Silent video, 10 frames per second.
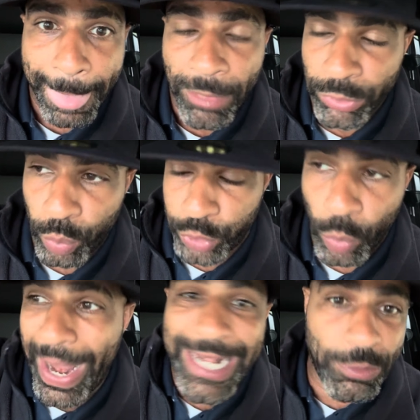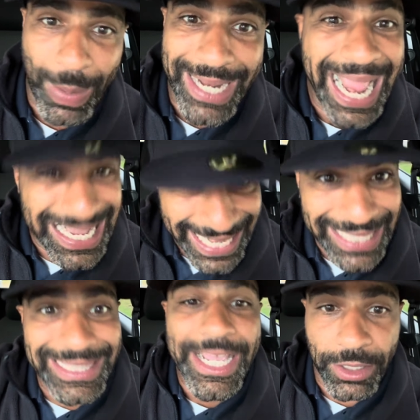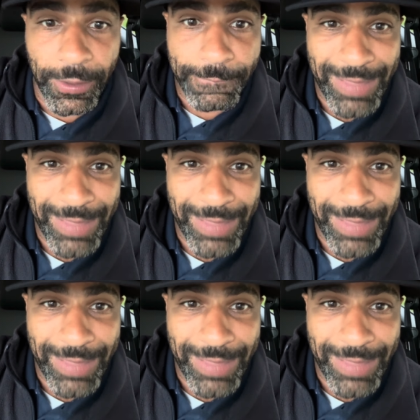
Dwyane Wade, as a leader,